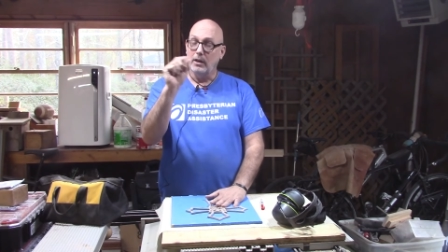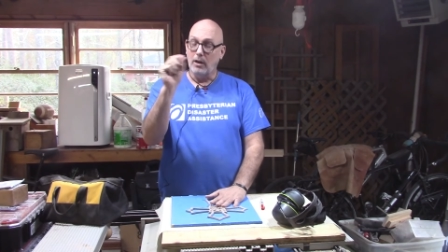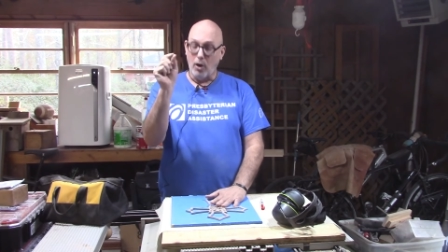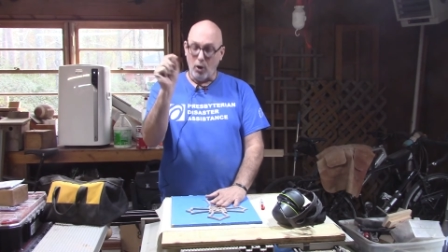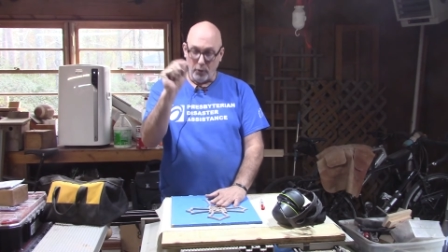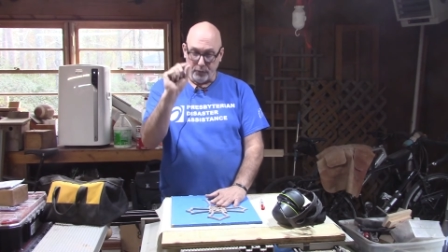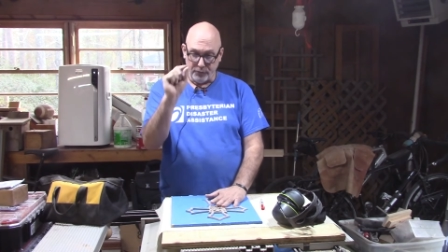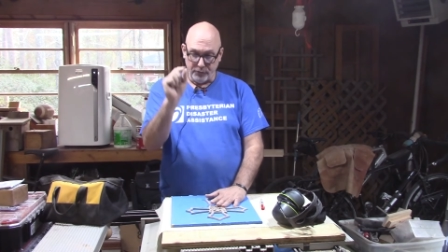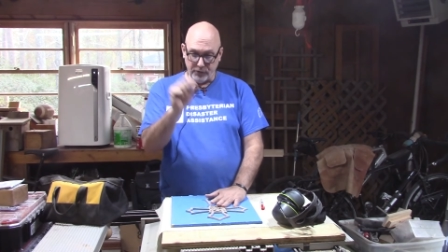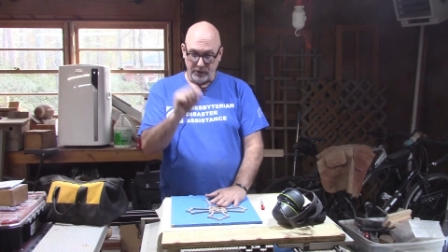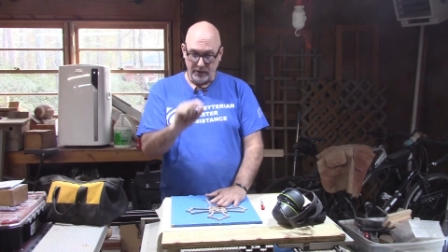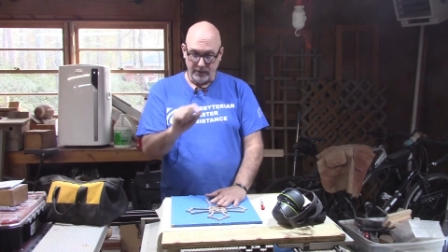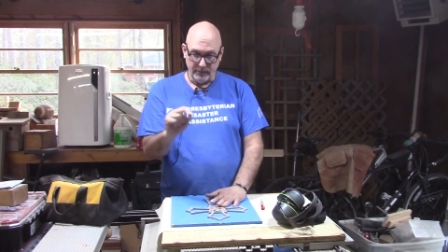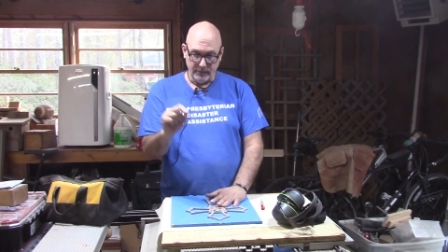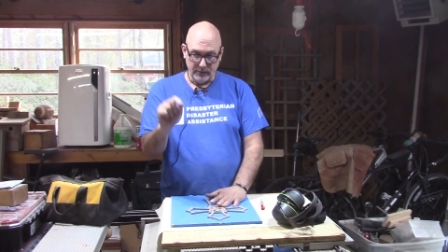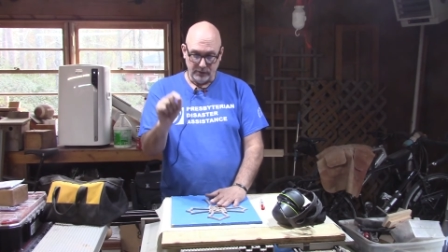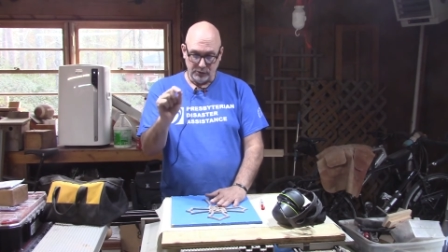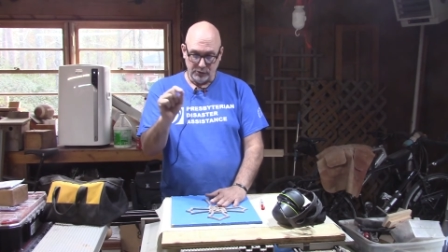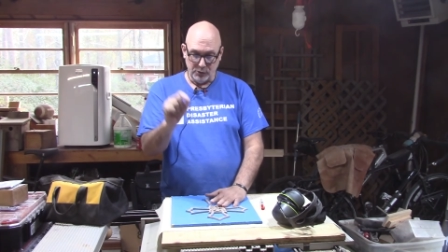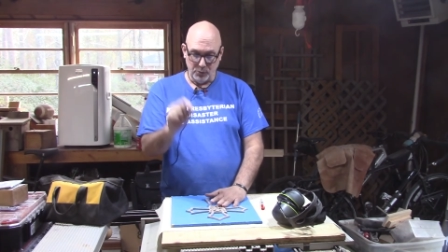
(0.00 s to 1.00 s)

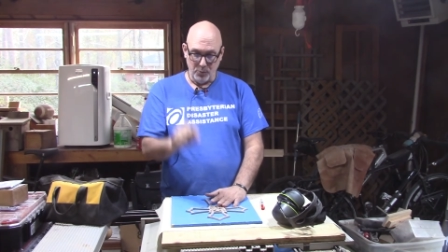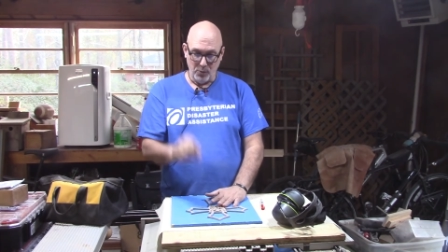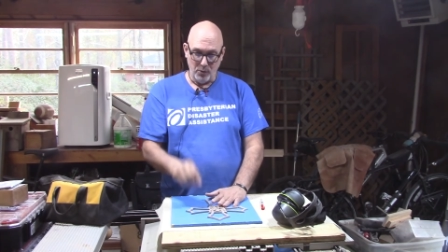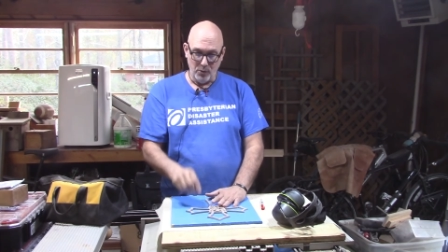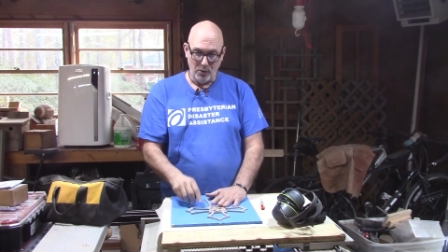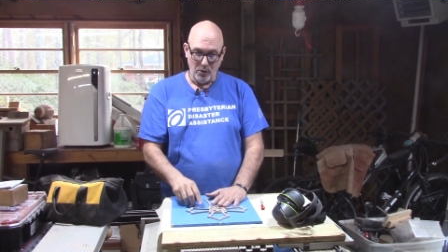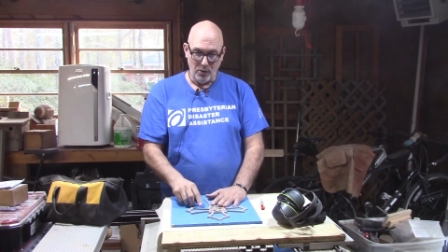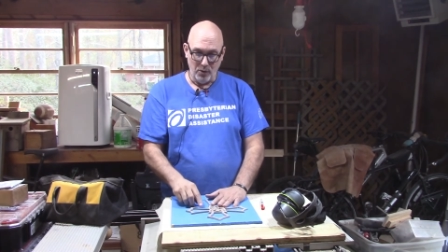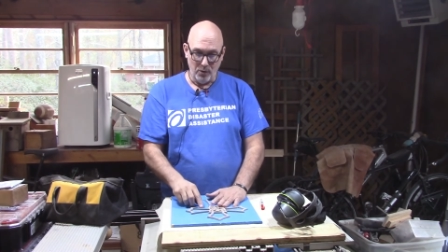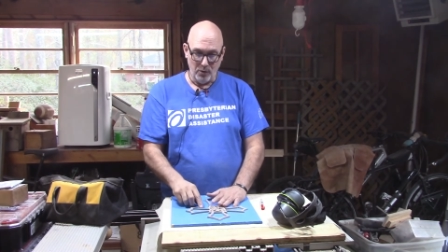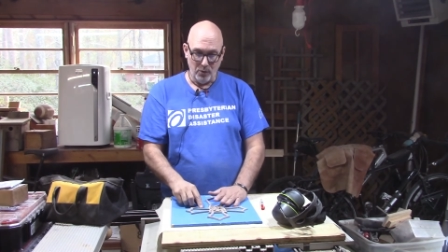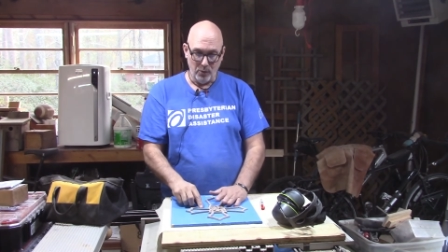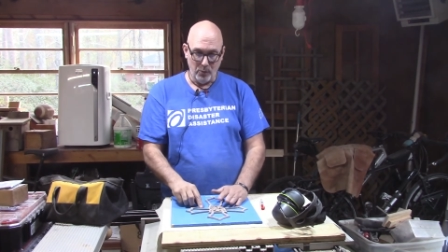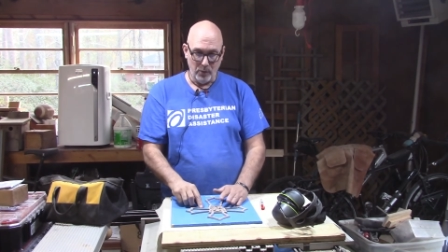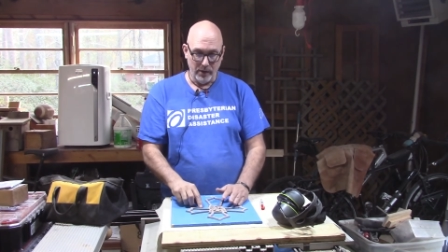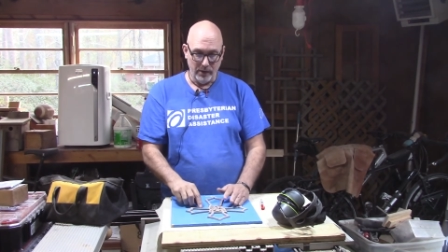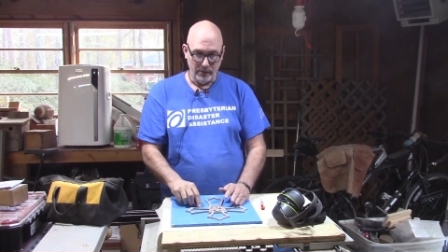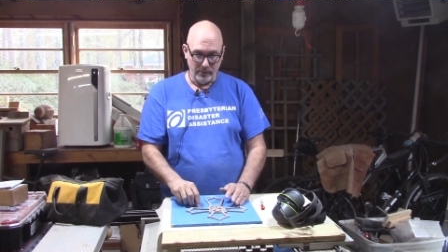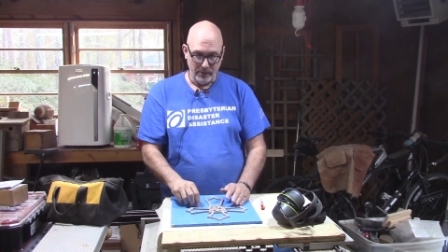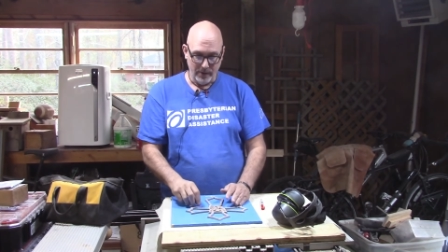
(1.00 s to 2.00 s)
offset that you want all the
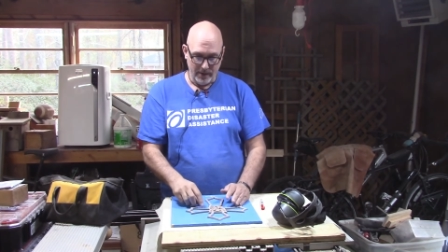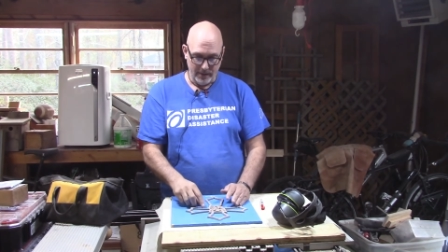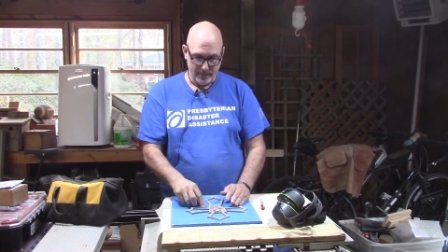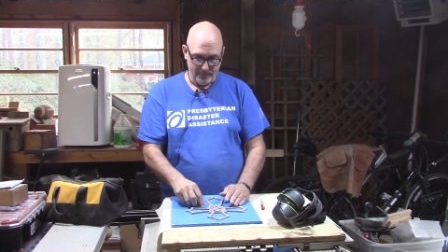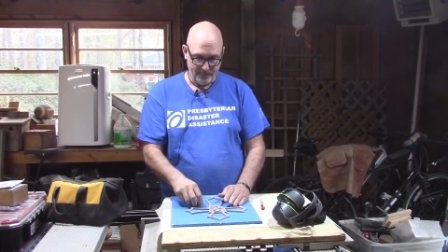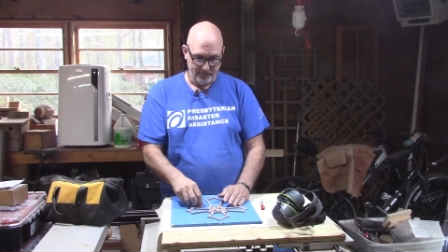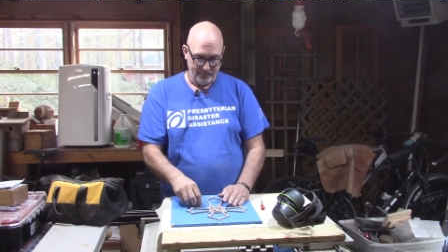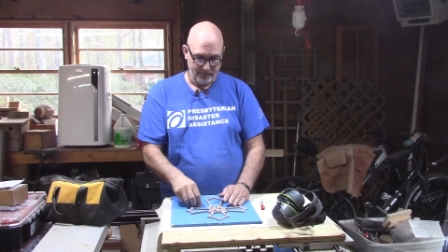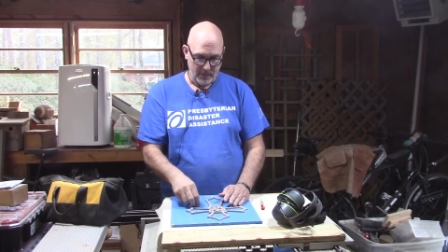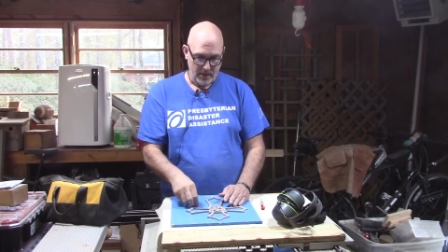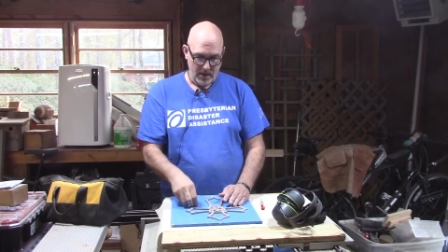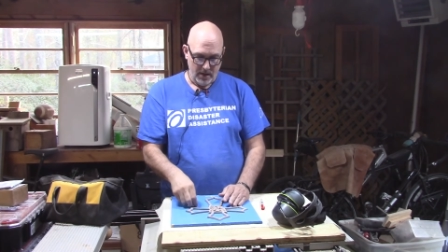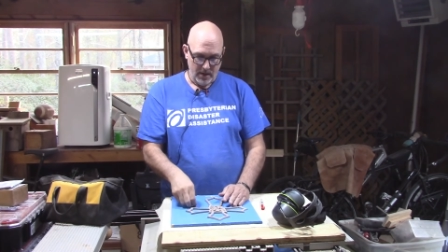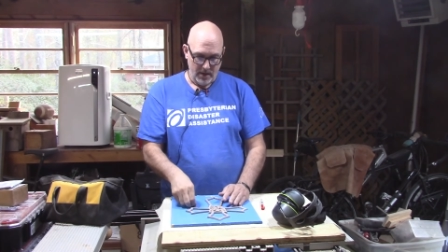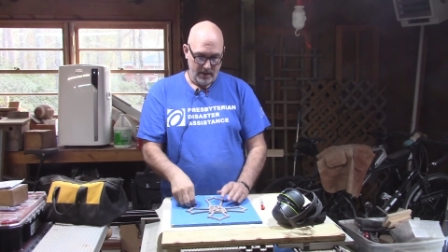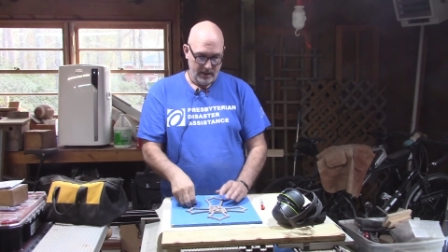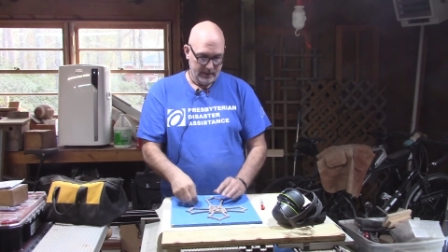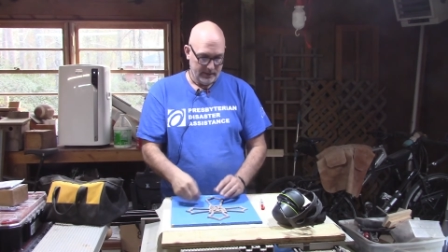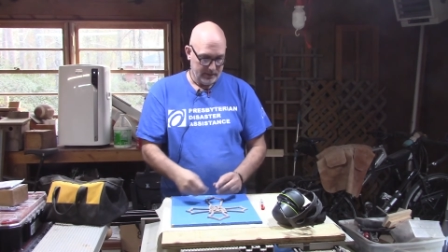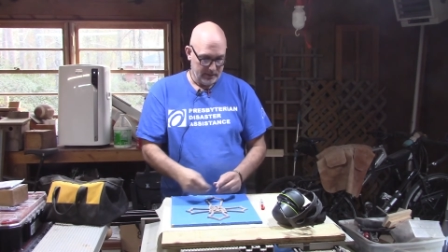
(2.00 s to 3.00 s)
way around.
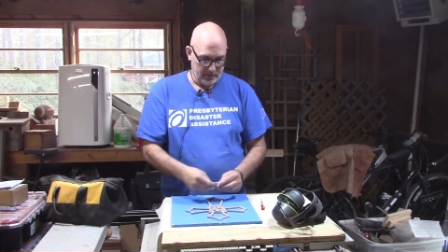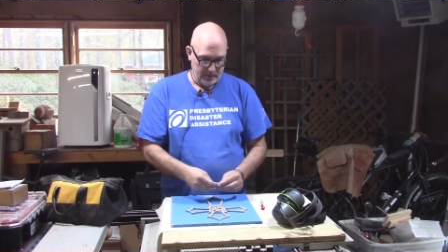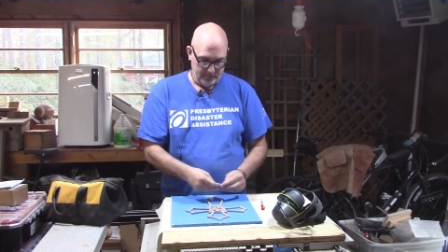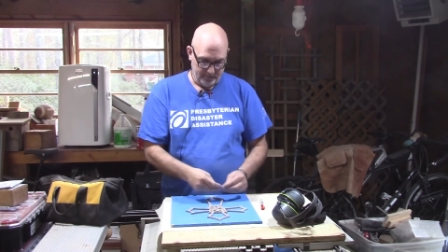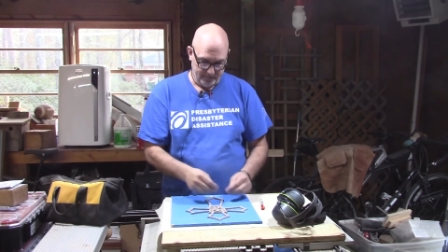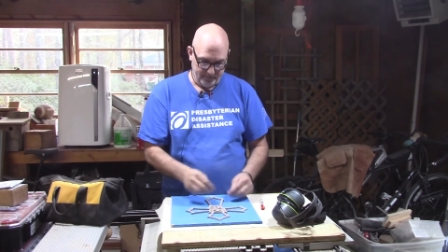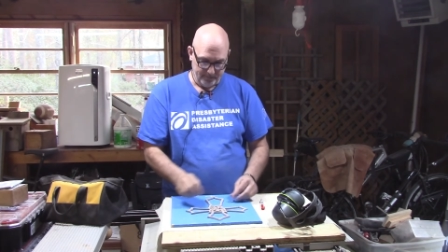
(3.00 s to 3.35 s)
So